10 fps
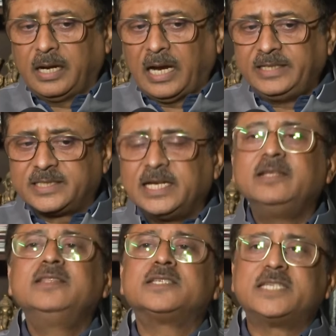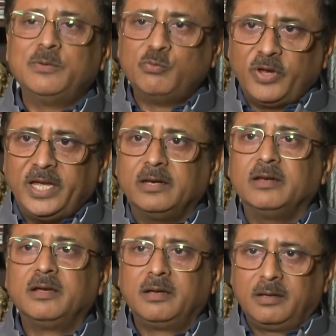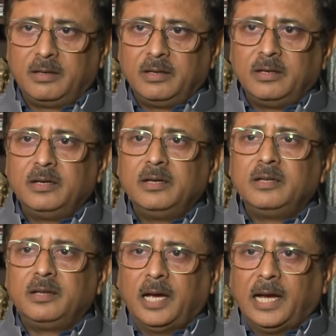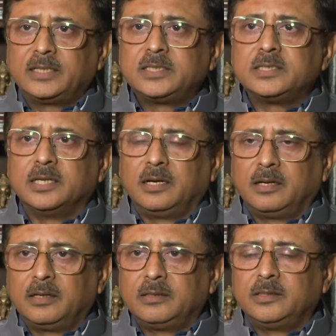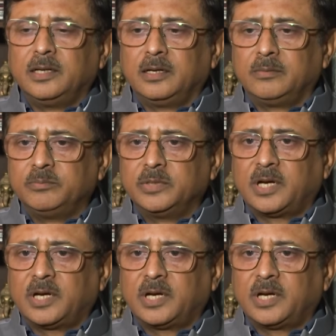I said in the same vein that the